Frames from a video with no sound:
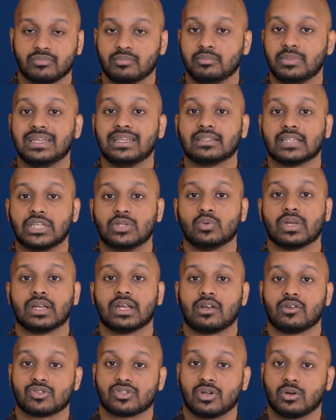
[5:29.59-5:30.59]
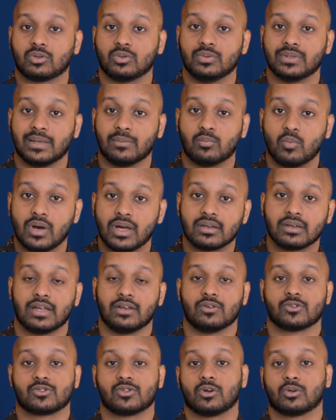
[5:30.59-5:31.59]
meaning that you can get your SOC 2 Type 1
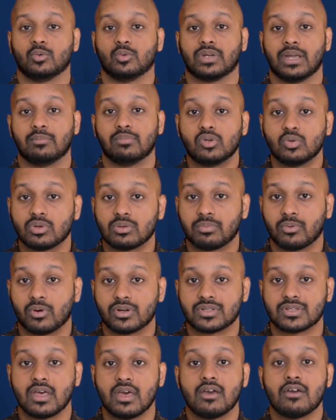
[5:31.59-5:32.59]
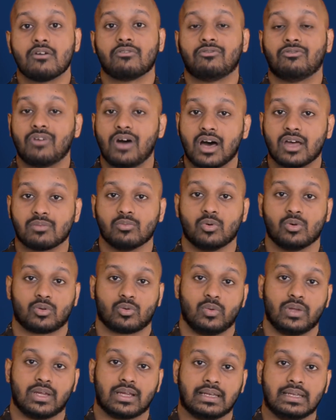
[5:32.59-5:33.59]
and your SOC 2 Type 2 reports far more
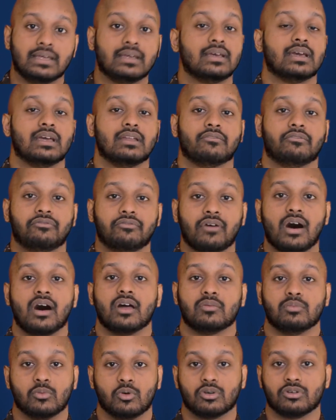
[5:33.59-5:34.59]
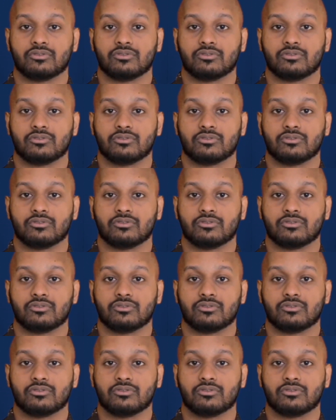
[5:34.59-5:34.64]
quickly and far more